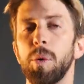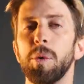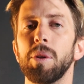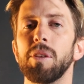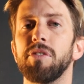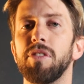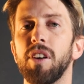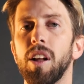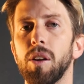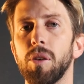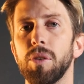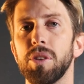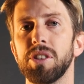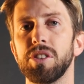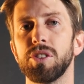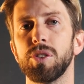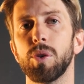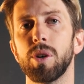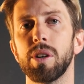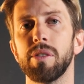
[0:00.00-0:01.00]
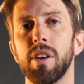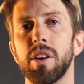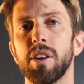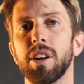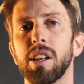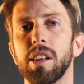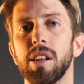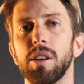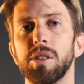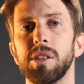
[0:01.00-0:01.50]
"We will follow the story very
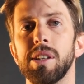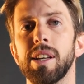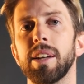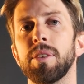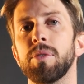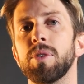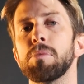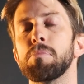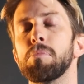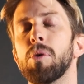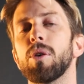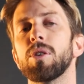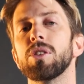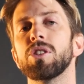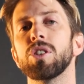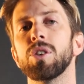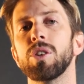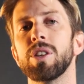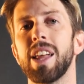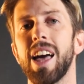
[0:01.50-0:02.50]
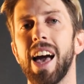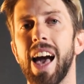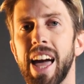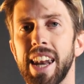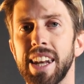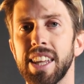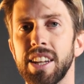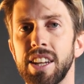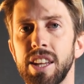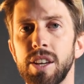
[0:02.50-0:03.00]
closely and report you on
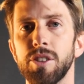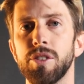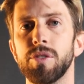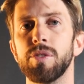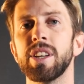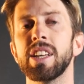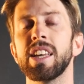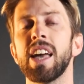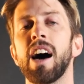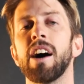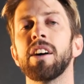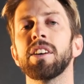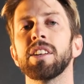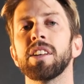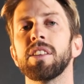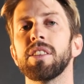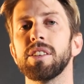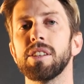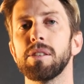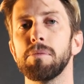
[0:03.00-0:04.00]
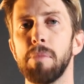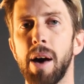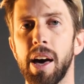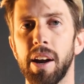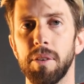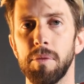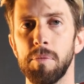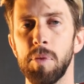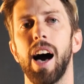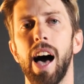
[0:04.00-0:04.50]
any news regarding this
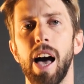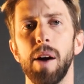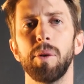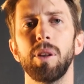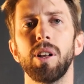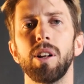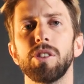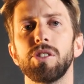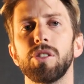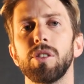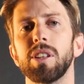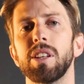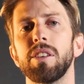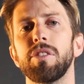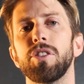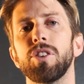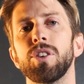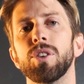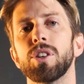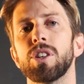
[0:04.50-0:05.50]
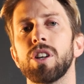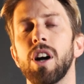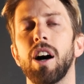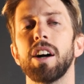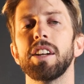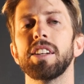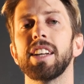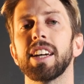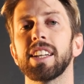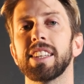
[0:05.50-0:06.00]
matter. I will also leave you
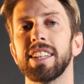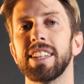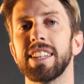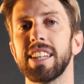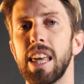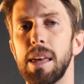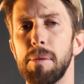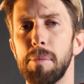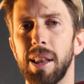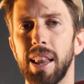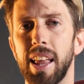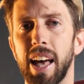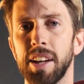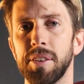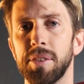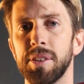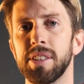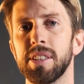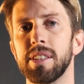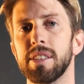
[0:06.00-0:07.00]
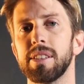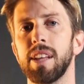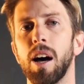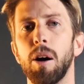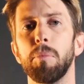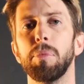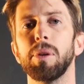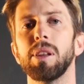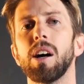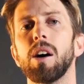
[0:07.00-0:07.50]
contact and email addresses
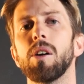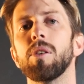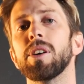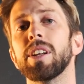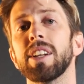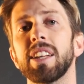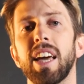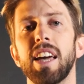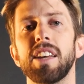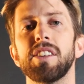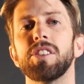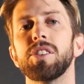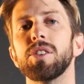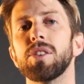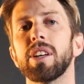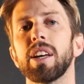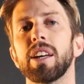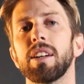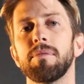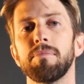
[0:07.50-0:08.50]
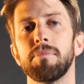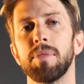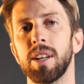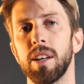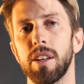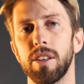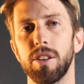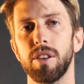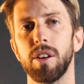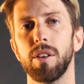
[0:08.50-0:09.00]
down below in case you can,
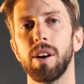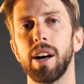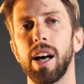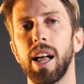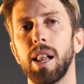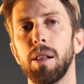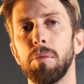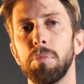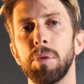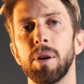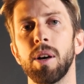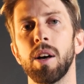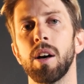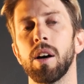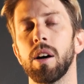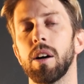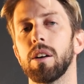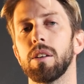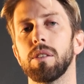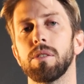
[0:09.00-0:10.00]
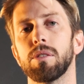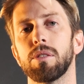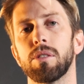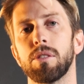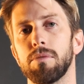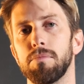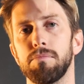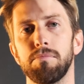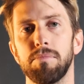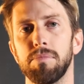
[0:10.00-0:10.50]
you know, help
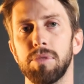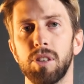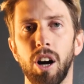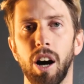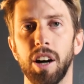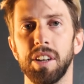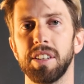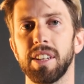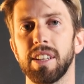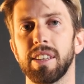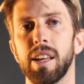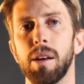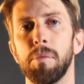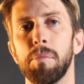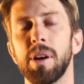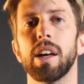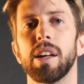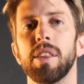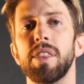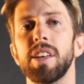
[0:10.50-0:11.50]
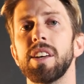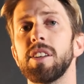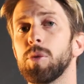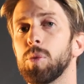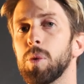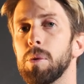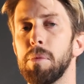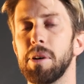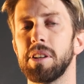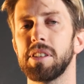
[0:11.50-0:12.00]
or contact them. In this,
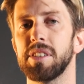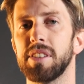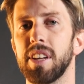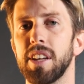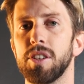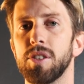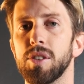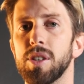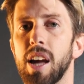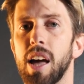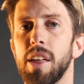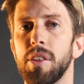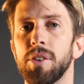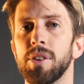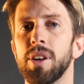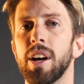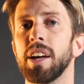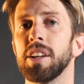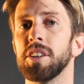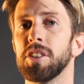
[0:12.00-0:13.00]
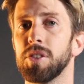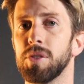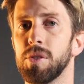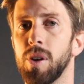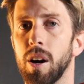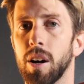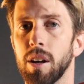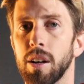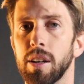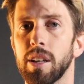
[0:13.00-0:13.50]
we must stay together and
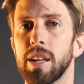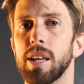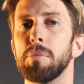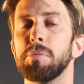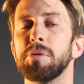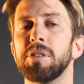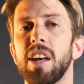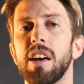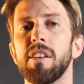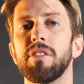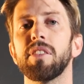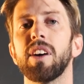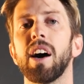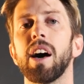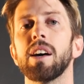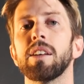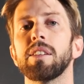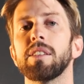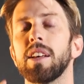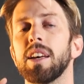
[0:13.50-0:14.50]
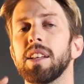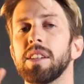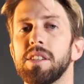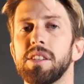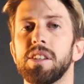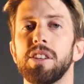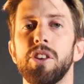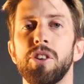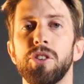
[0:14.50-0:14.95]
strong. Keep safe, guys, and see